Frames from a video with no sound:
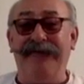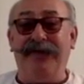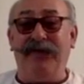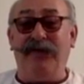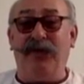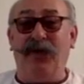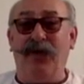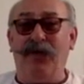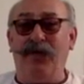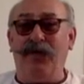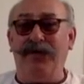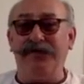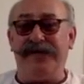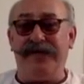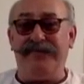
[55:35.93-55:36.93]
What
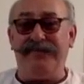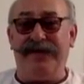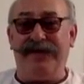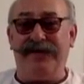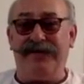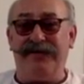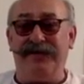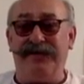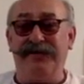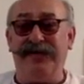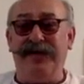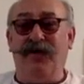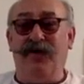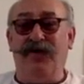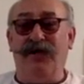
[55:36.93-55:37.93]
was it? My goodness.
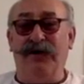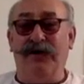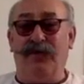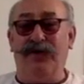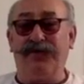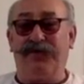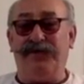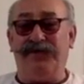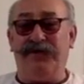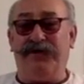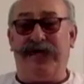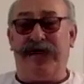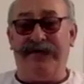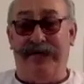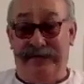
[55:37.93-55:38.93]
All it was you
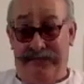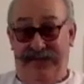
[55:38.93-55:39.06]
came in